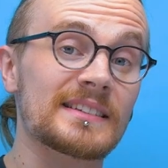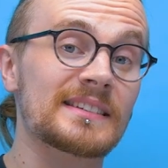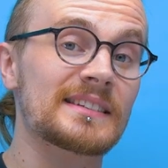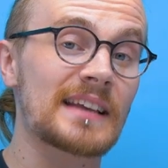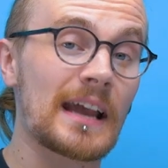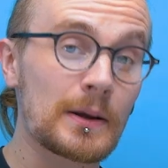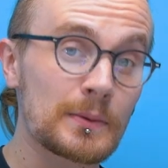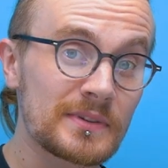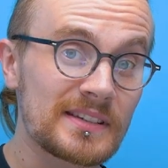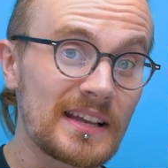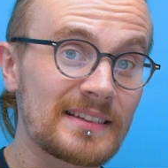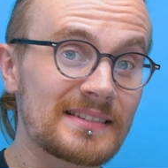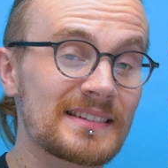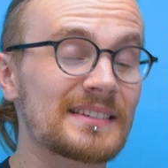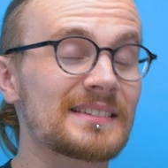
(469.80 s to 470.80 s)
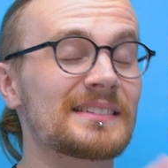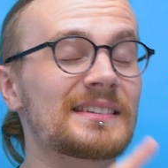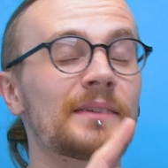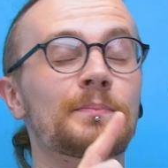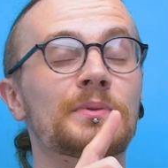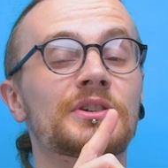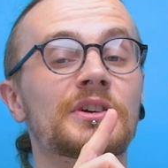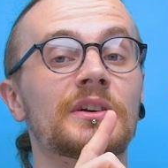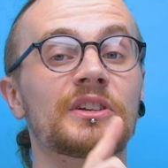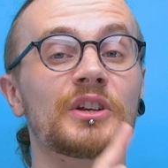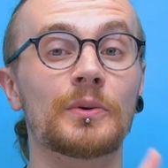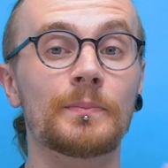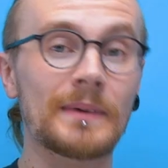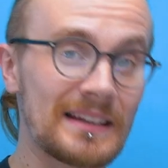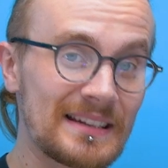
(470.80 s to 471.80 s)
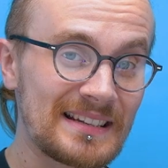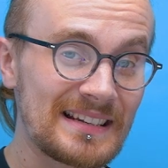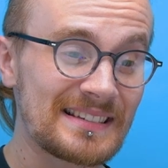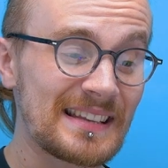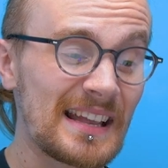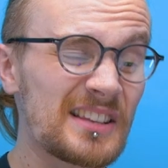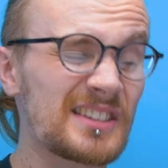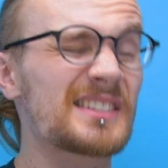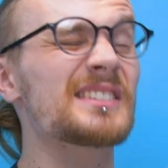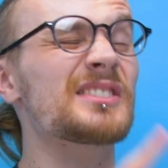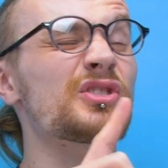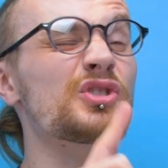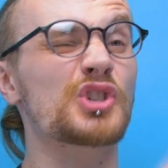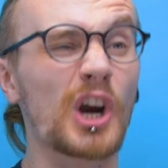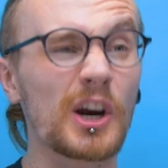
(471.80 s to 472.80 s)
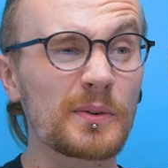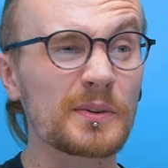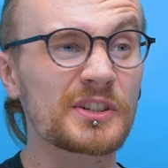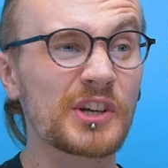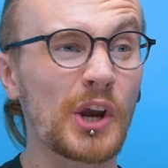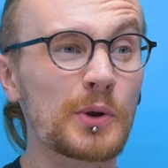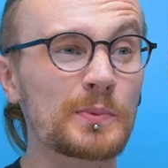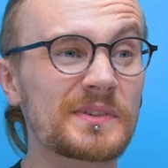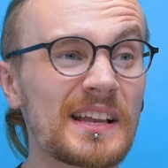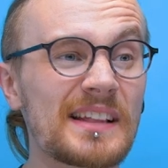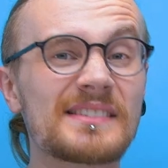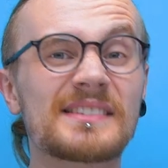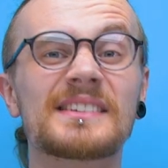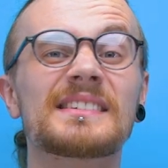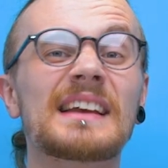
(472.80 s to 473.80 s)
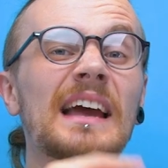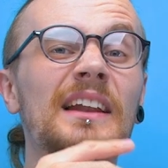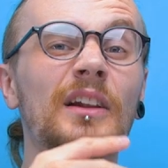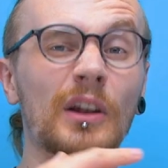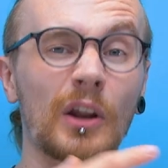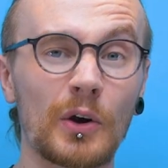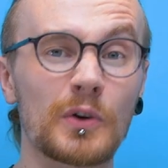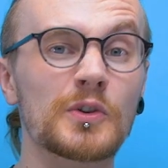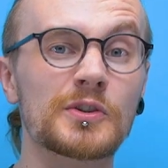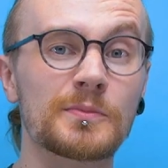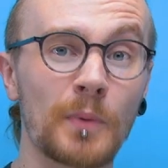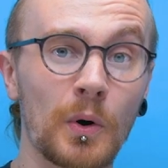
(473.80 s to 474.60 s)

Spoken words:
and sound sensors, temperature and humidity sensors, gyroscope sensors, and loads